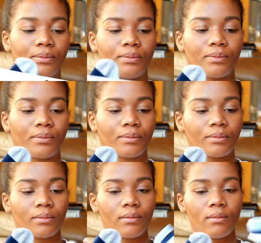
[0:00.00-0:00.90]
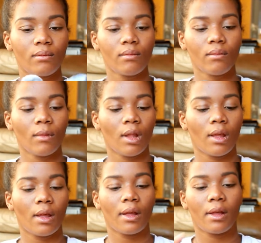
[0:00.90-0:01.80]

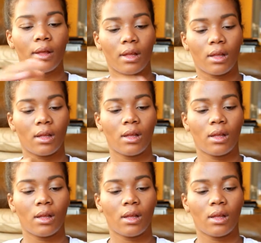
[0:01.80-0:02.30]
Nothing is said.